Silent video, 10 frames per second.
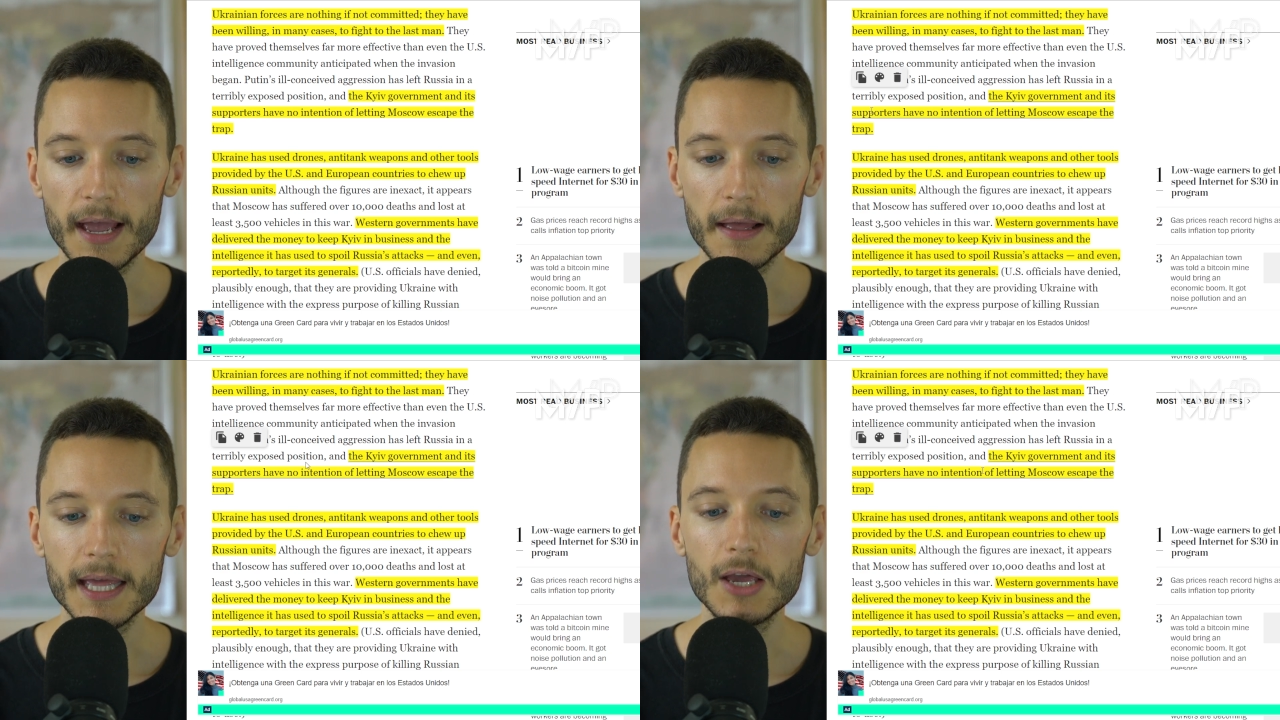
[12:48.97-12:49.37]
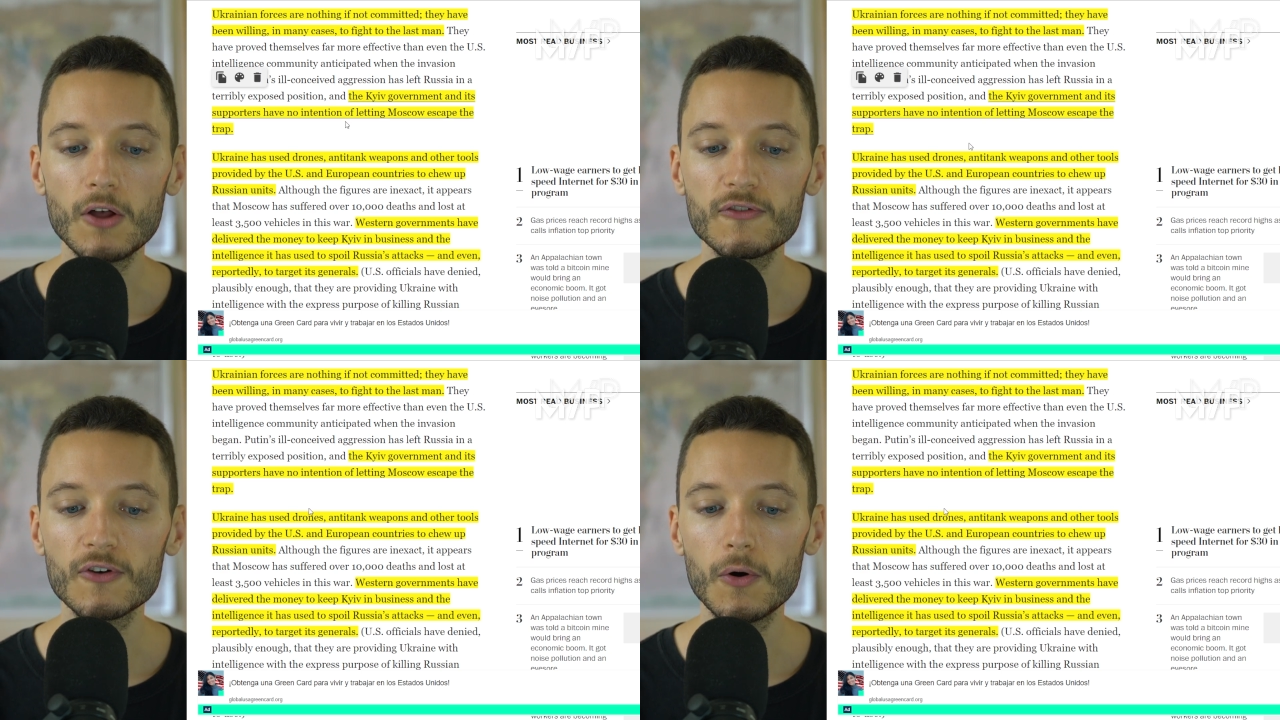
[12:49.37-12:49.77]
He
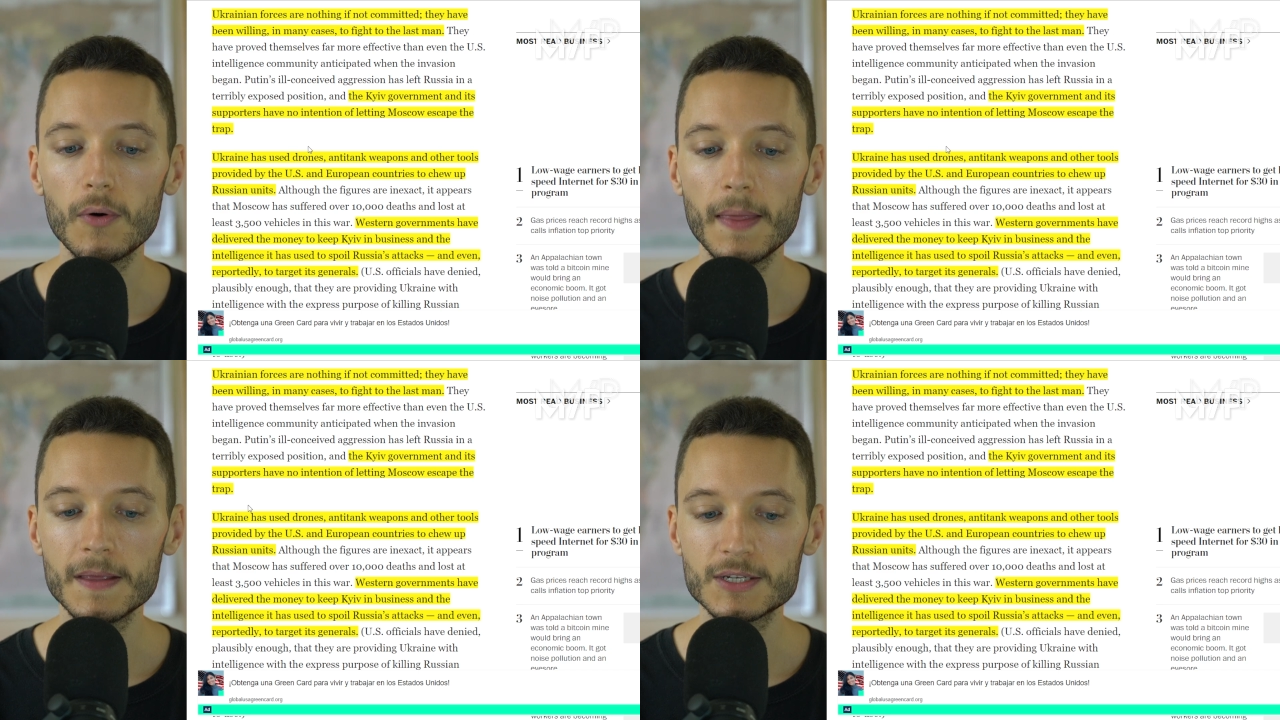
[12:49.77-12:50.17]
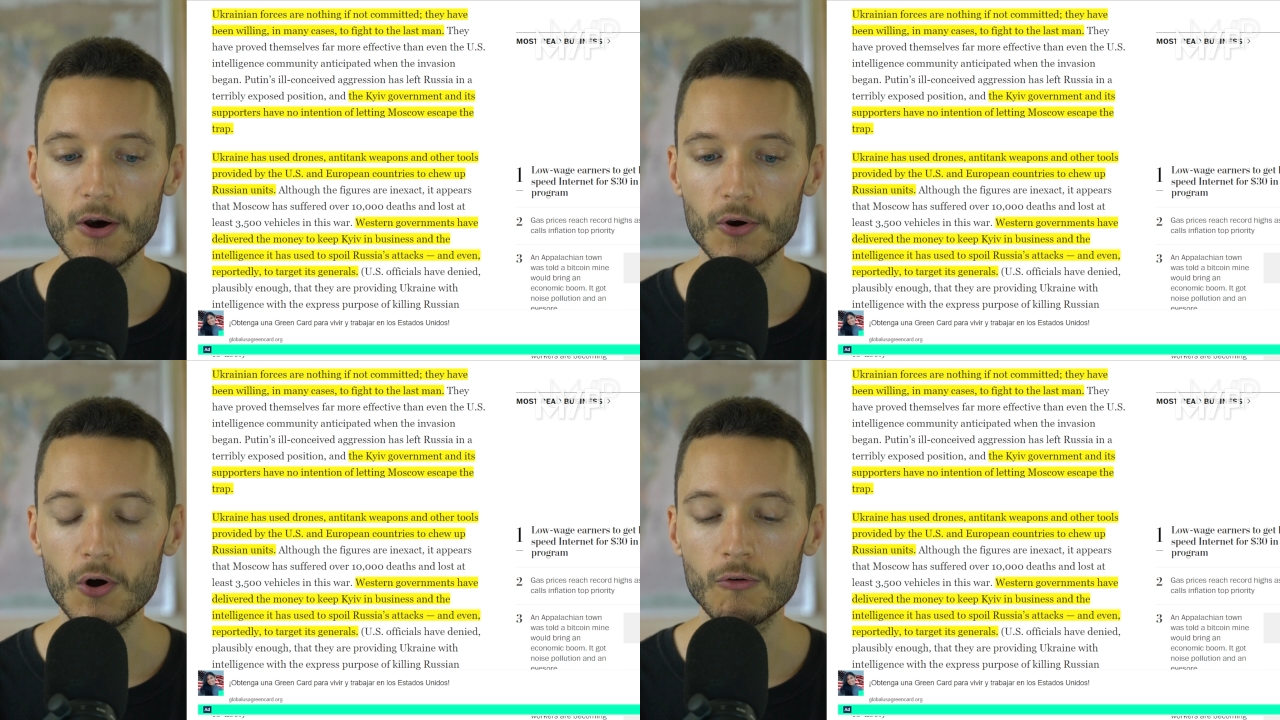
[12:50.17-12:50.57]
also, in this
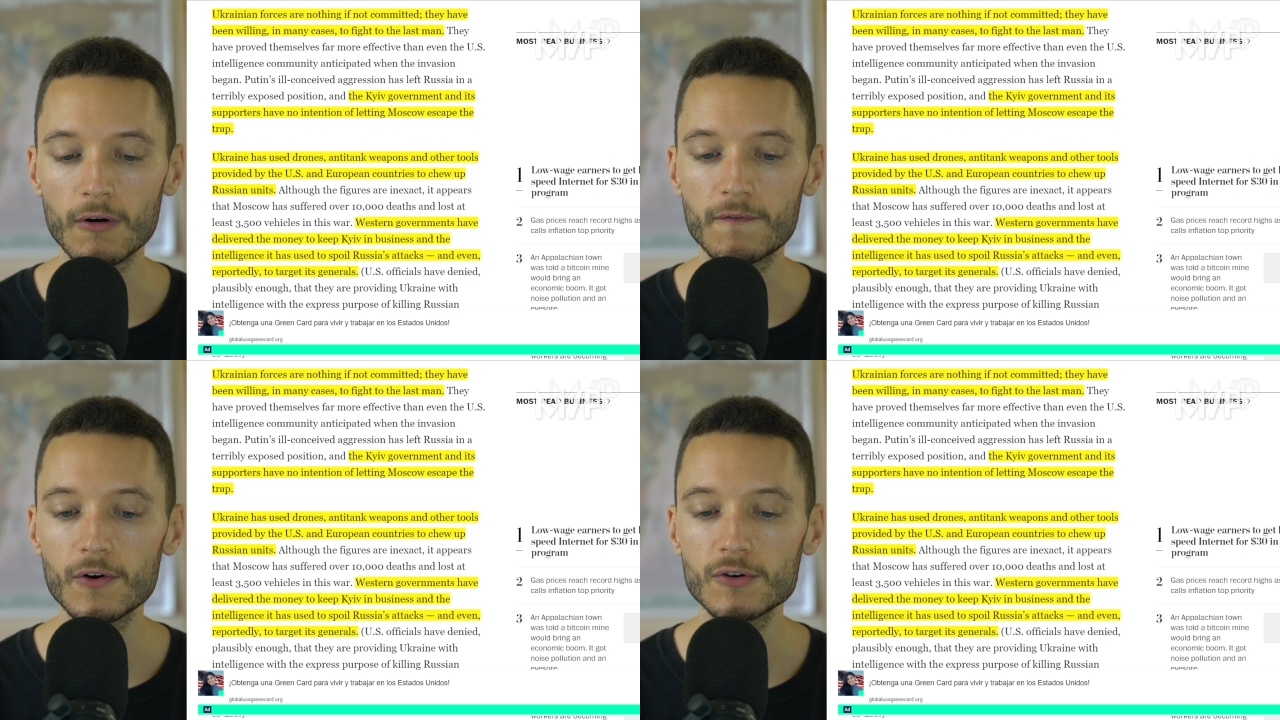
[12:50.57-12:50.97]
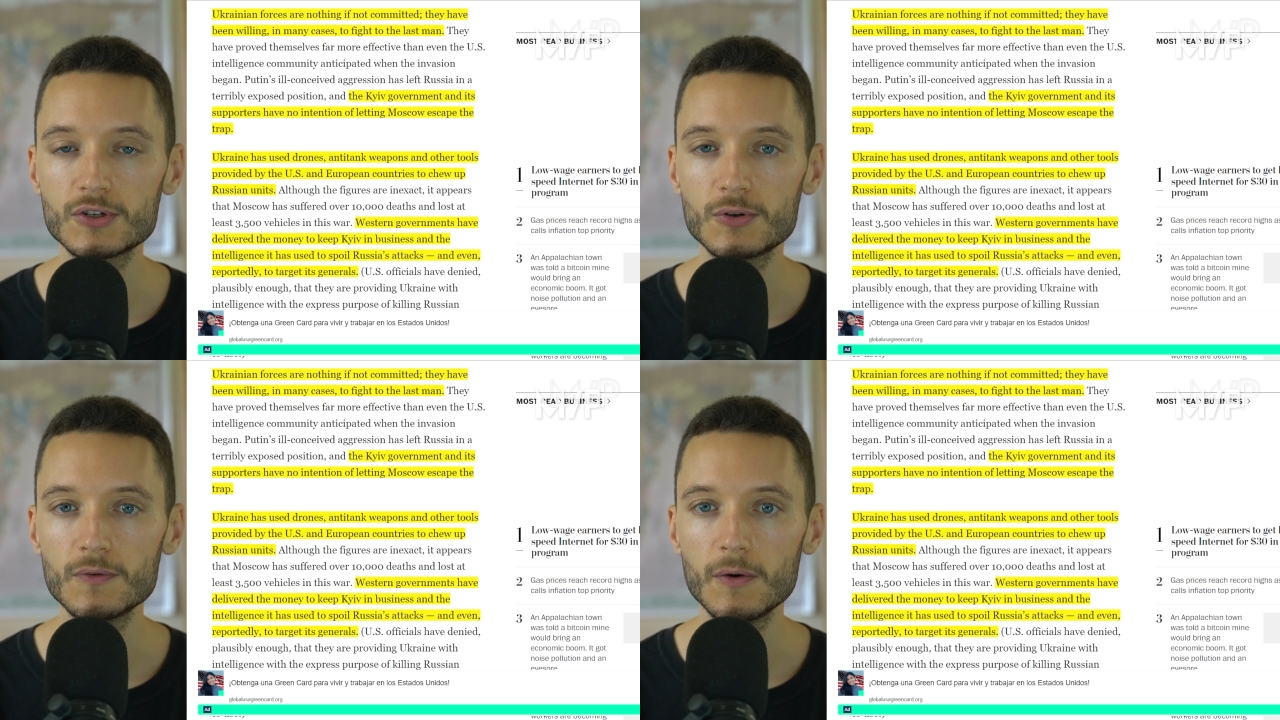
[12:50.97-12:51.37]
article, refers
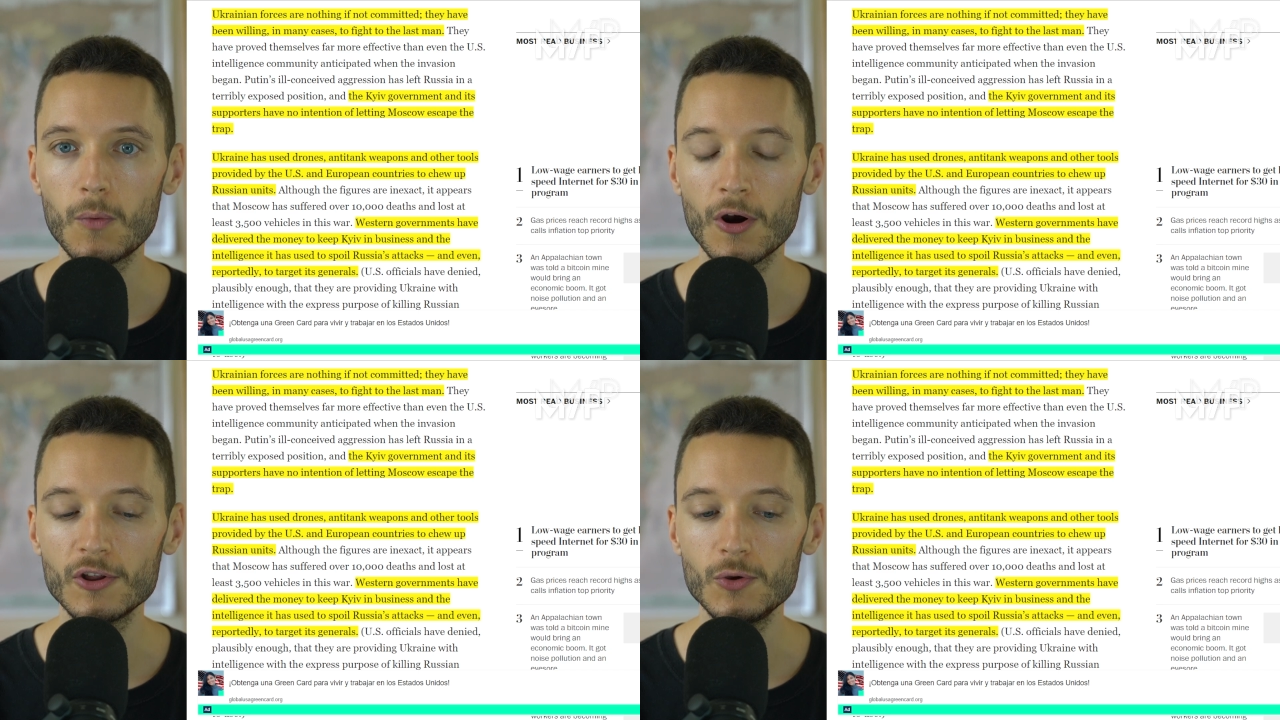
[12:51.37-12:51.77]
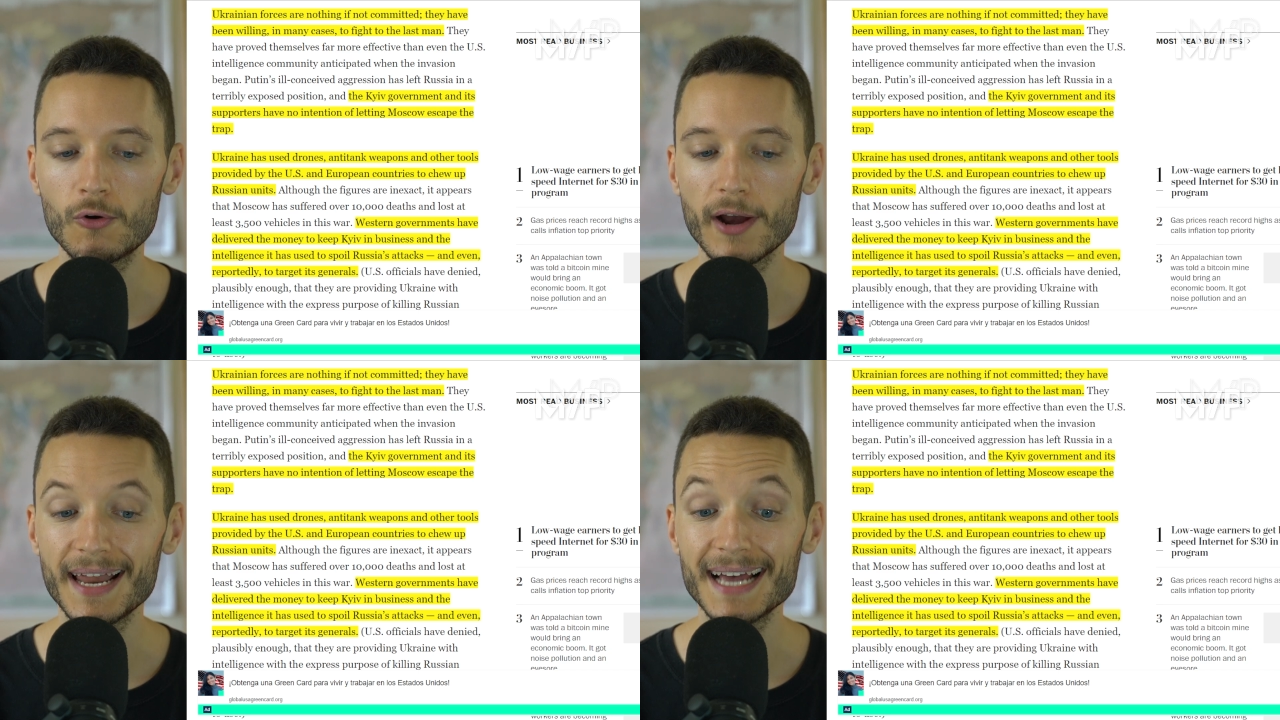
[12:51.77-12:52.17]
to the war in
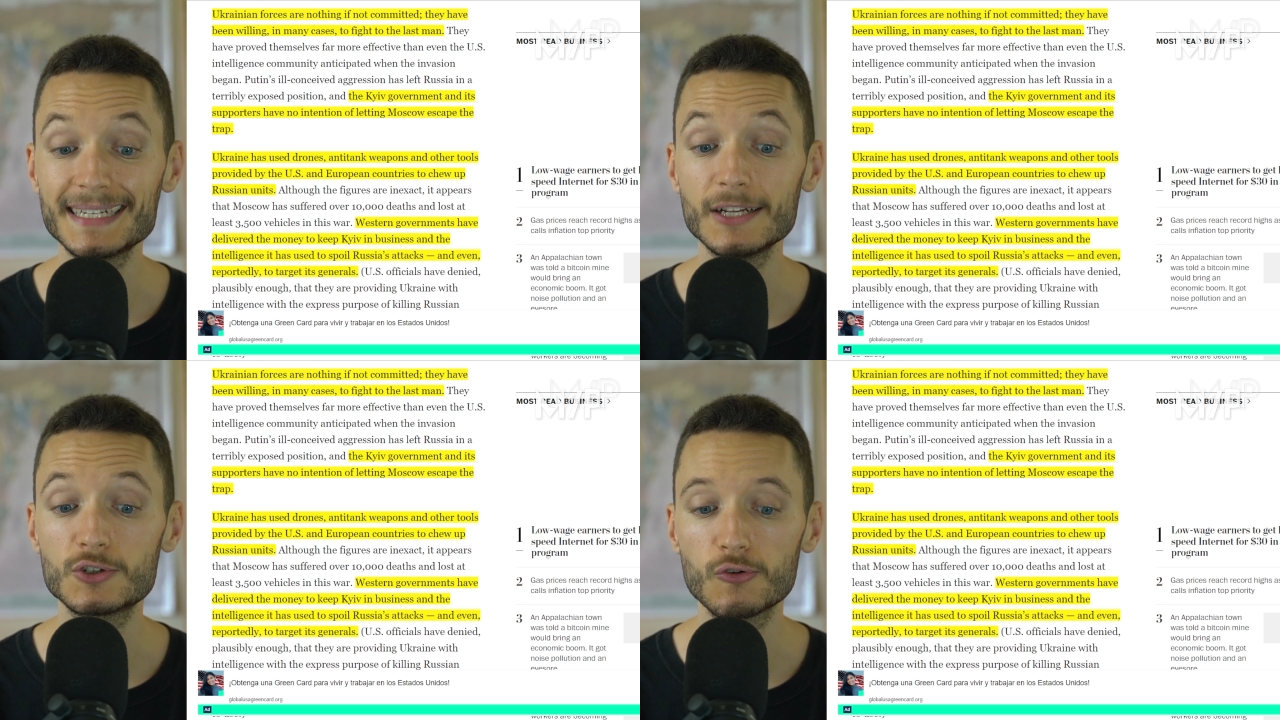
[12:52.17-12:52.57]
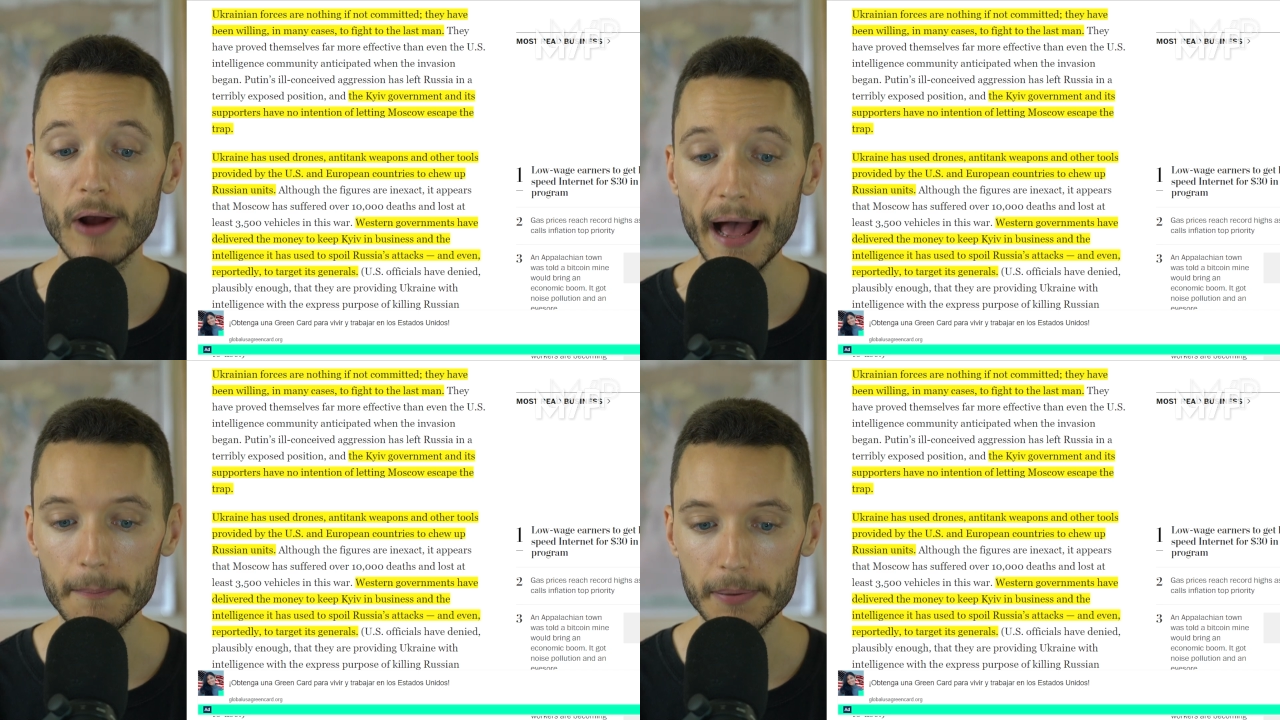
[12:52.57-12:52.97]
Ukraine as a
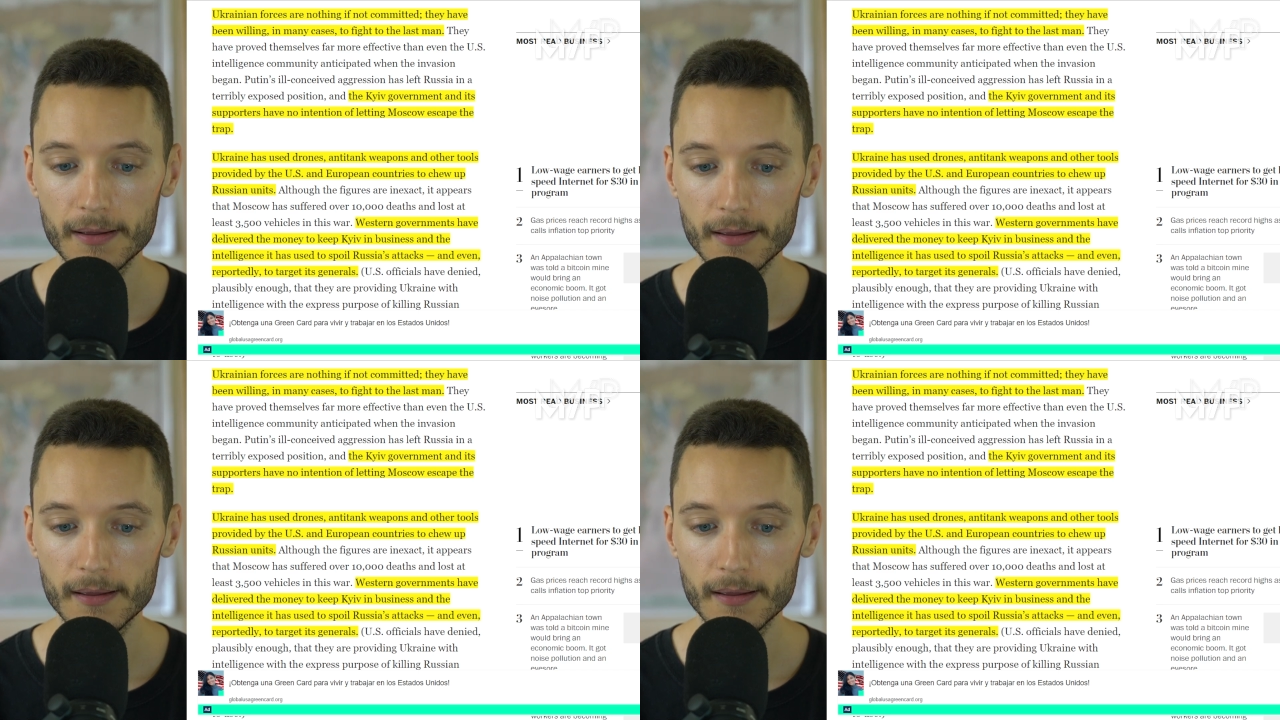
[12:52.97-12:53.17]
trap.